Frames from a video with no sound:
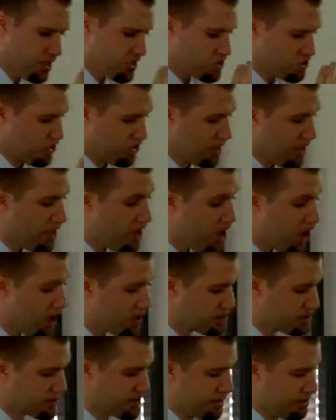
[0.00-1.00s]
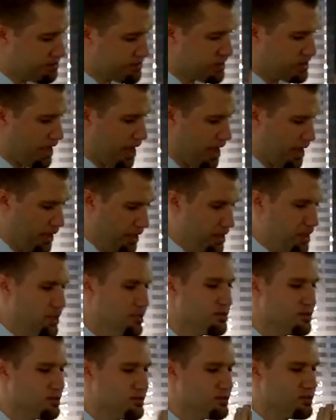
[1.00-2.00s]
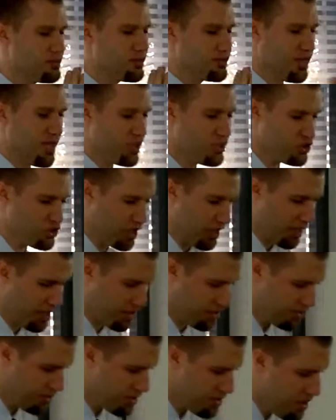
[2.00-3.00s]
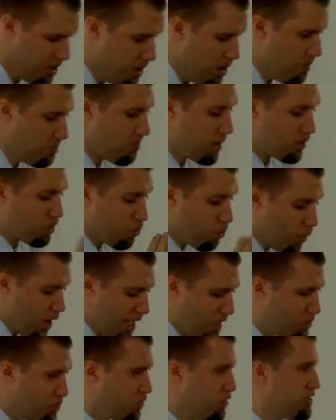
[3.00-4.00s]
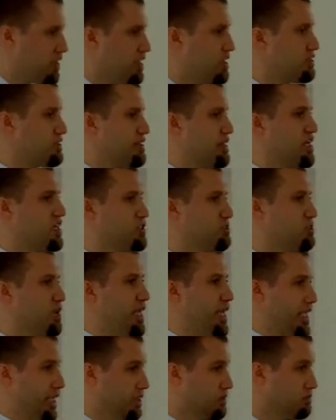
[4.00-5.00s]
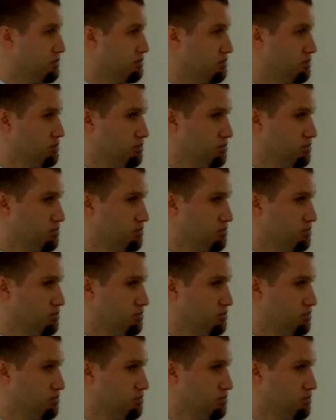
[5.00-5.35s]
So they asked him saying, Teacher, but when will these things be?